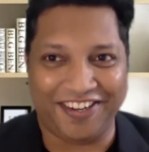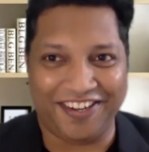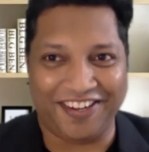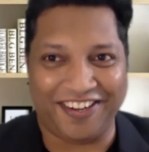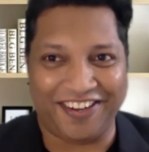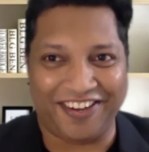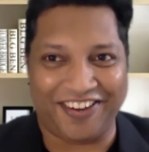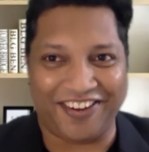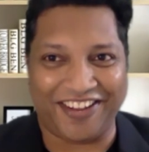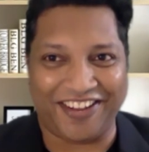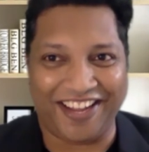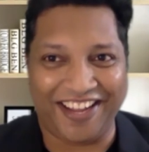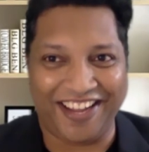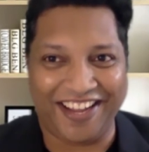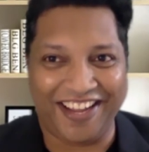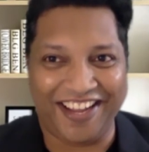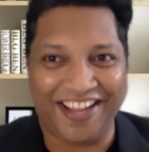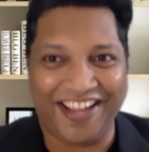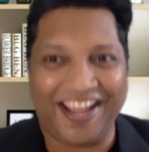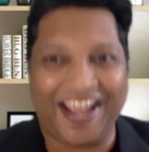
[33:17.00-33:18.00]
Okay.
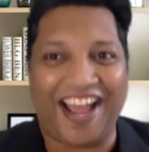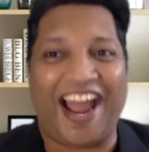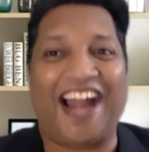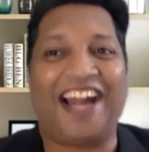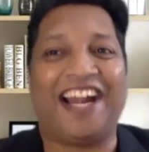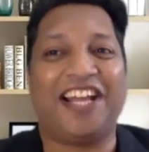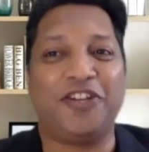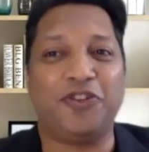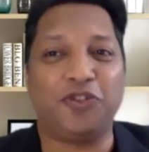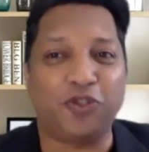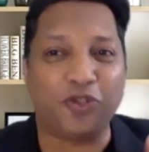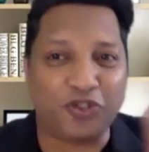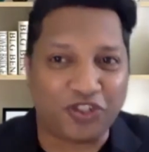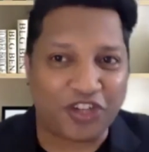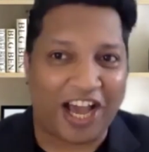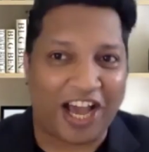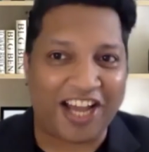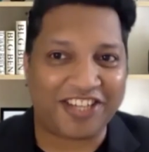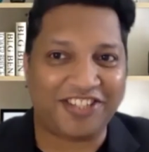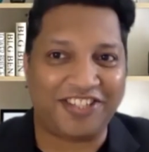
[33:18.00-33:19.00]
And I used to
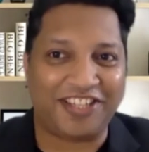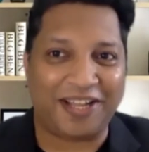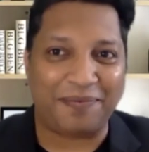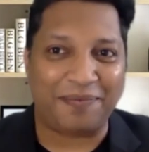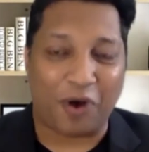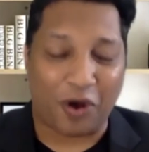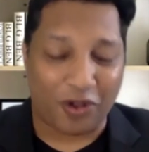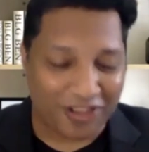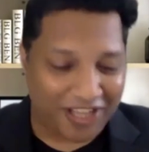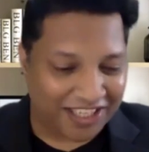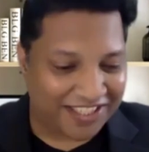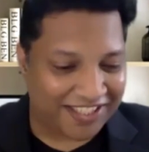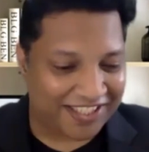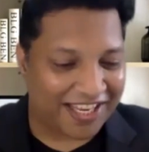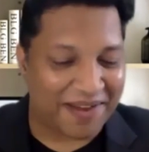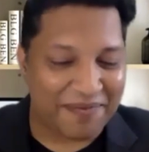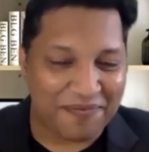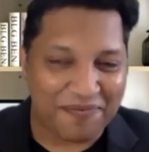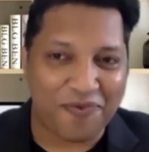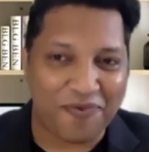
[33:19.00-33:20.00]
charge them on that
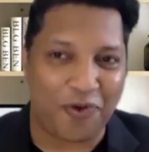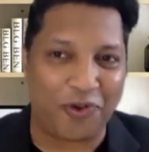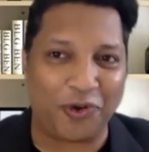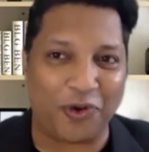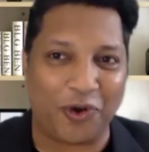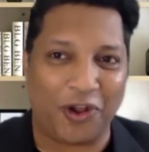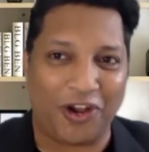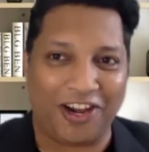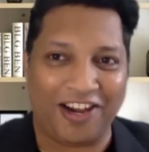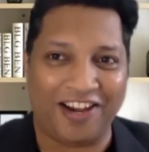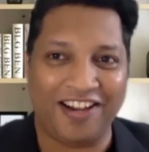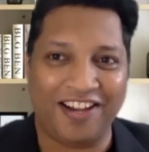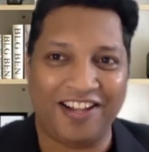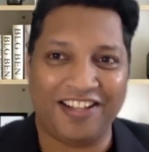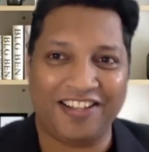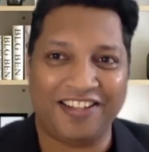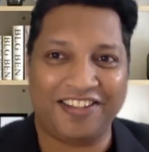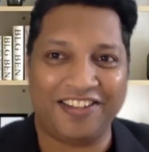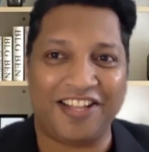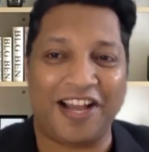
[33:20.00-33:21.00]
same phone call.
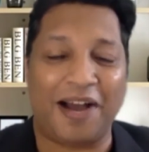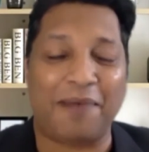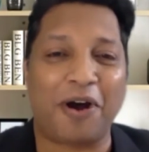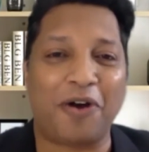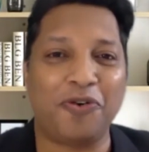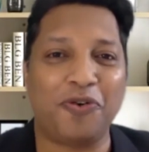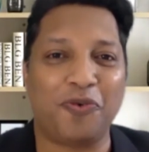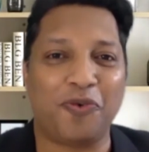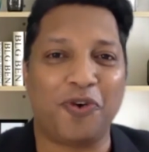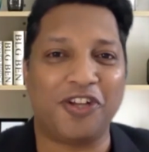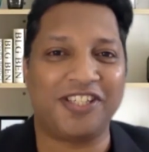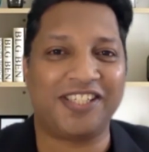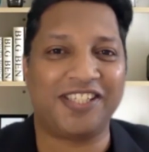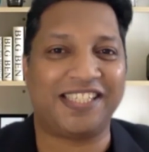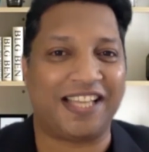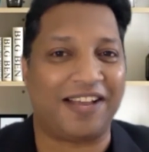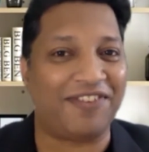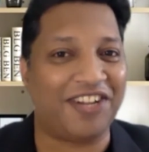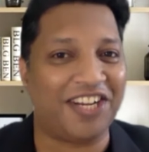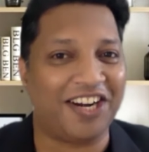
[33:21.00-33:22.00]
The amount was
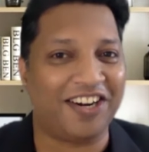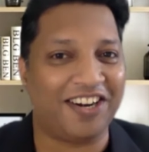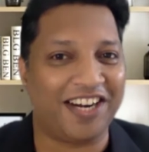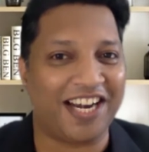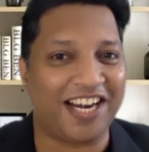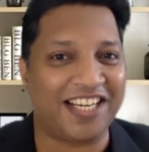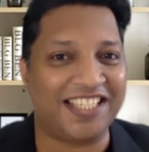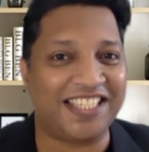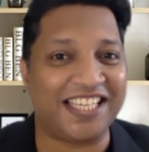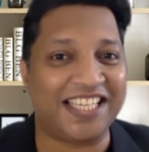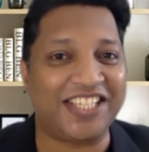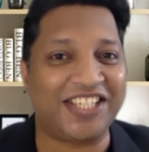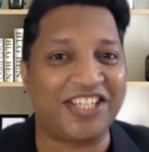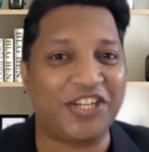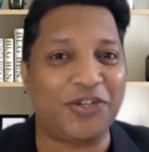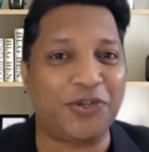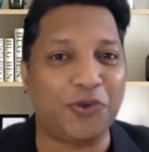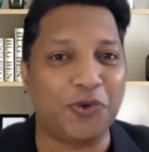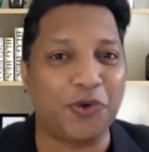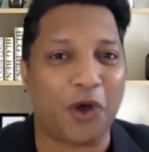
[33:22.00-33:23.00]

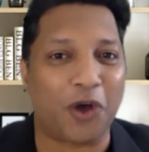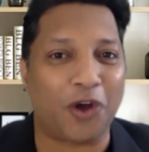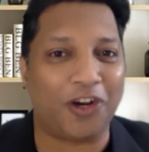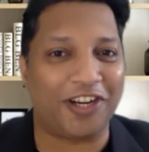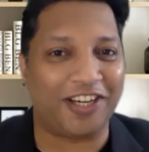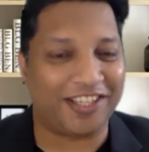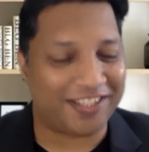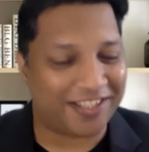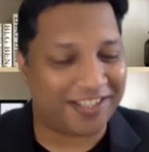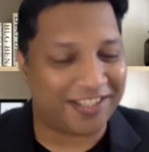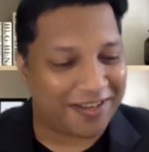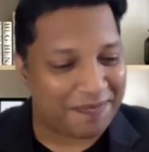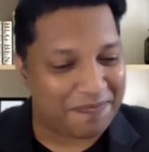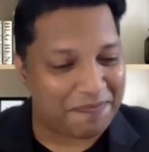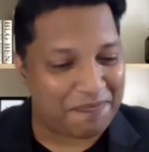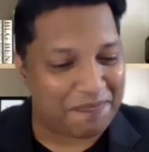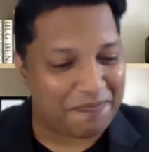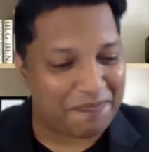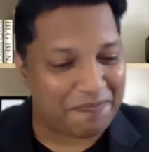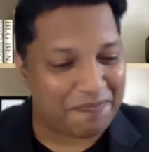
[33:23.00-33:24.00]
$762
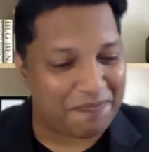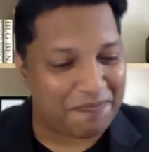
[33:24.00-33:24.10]
minimum.